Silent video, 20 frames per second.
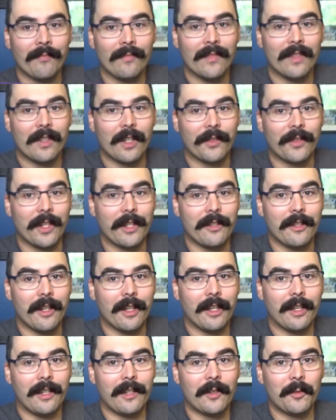It's got that
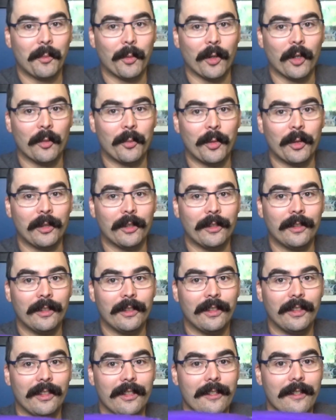nice purple,
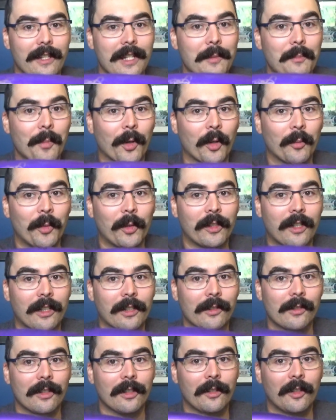deep purple
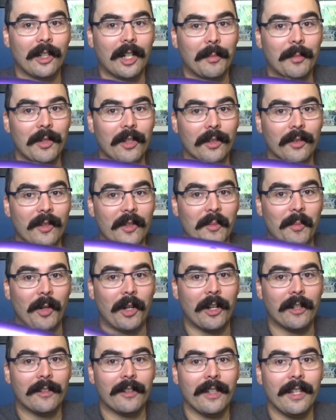color on top. It's got the
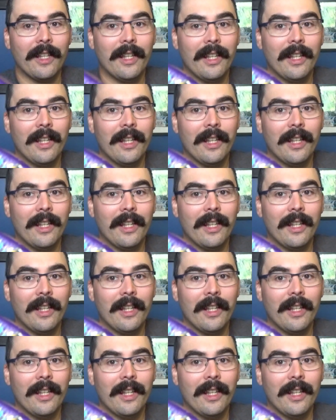spot.